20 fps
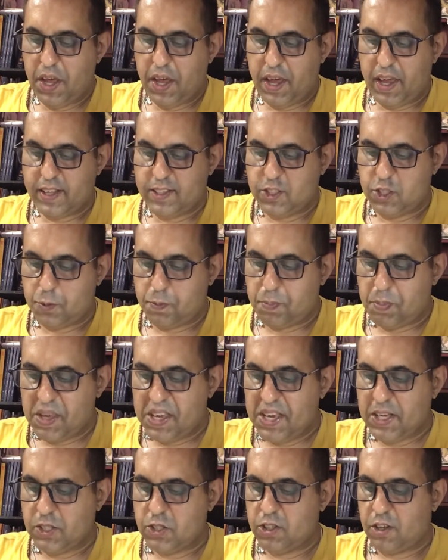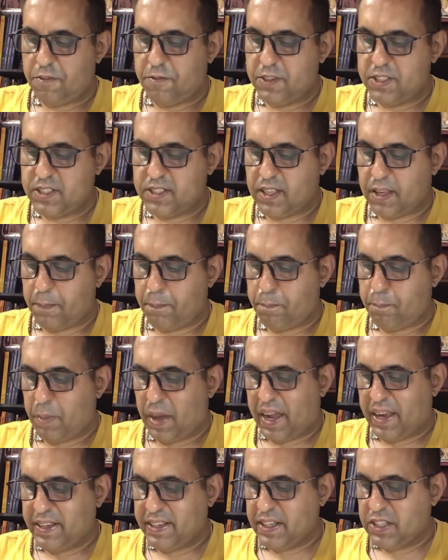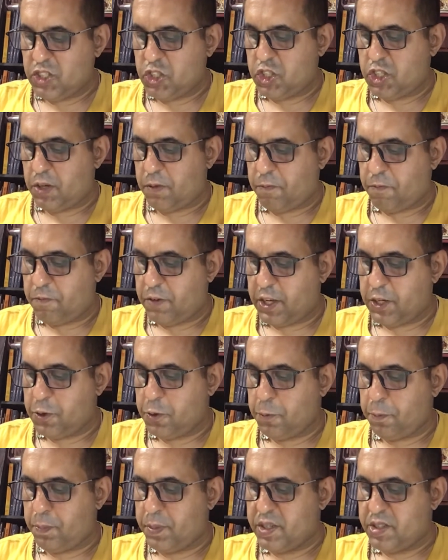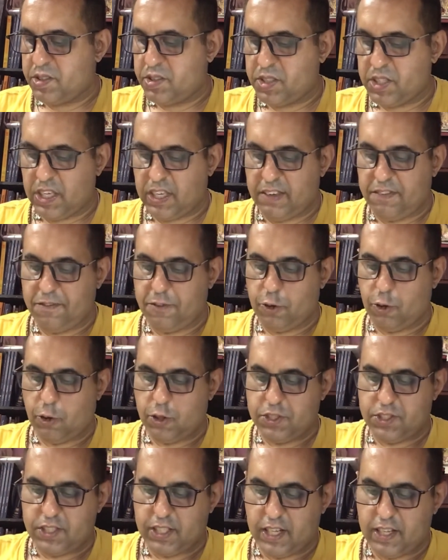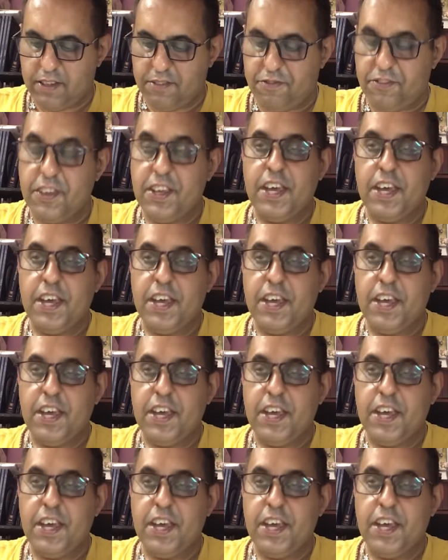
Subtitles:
and speaks of his companionship when you perceive yourself